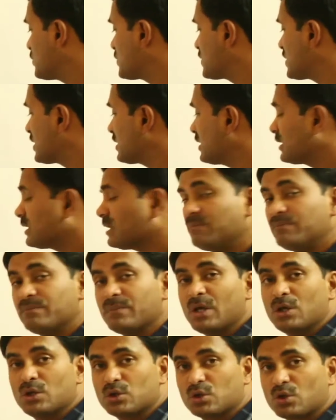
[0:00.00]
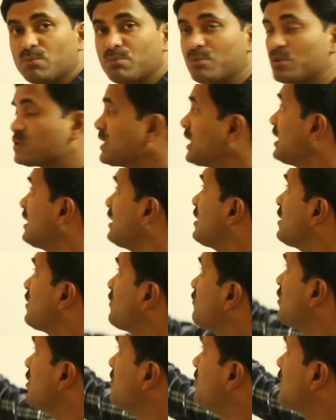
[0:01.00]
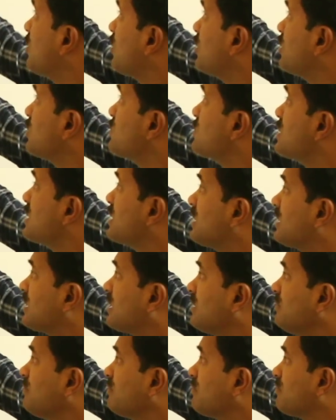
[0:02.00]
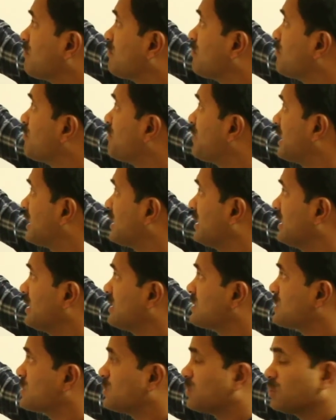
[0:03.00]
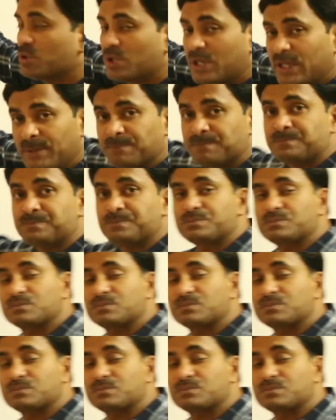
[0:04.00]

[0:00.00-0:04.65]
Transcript: be using the term thrombocyte, we will be not using the term platelets. Okay,